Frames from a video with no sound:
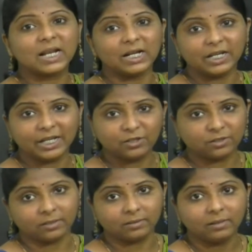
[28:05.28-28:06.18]

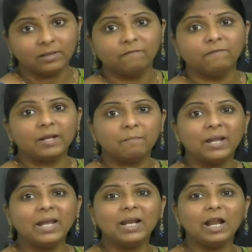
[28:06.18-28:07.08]
condition, where
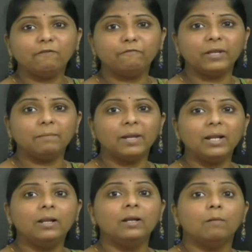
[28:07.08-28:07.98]
male and
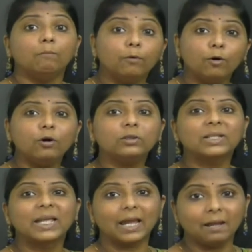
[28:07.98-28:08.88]
female both
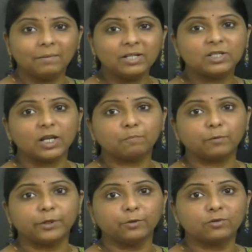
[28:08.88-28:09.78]
gametes are
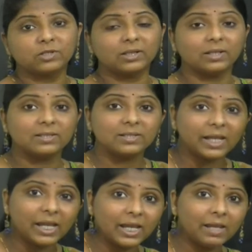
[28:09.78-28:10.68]
produced in the
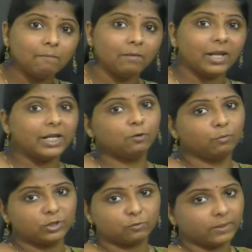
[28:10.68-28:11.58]
same
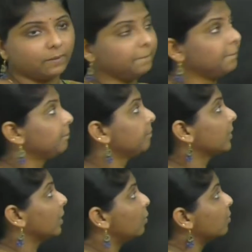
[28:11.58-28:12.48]
individual.
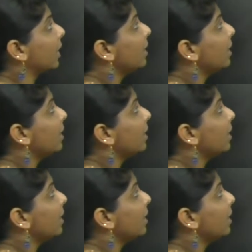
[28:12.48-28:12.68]
Okay,